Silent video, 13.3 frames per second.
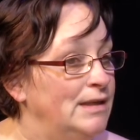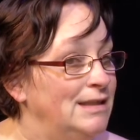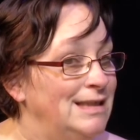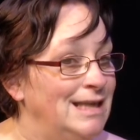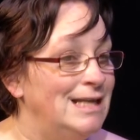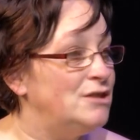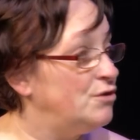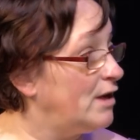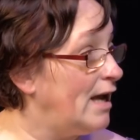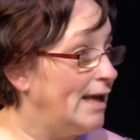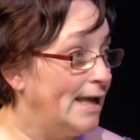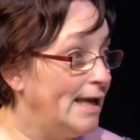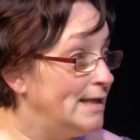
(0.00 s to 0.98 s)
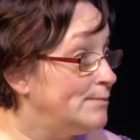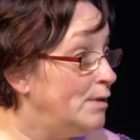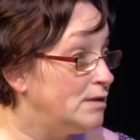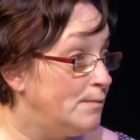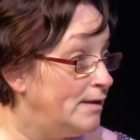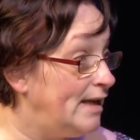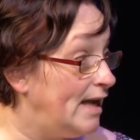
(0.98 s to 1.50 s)
Yes, you can't get as
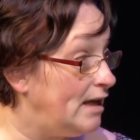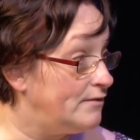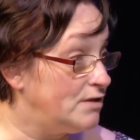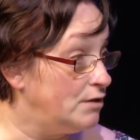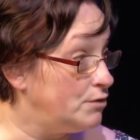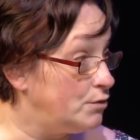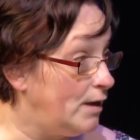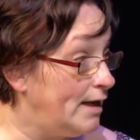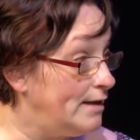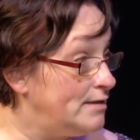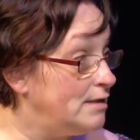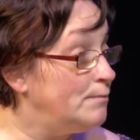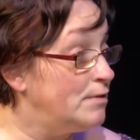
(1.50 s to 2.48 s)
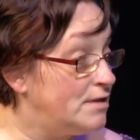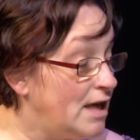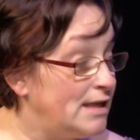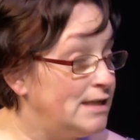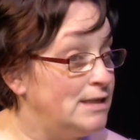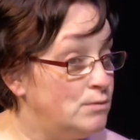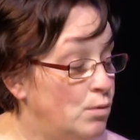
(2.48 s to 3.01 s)
much money out of social housing, but
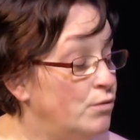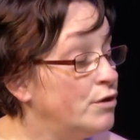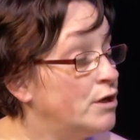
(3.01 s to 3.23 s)
that is what the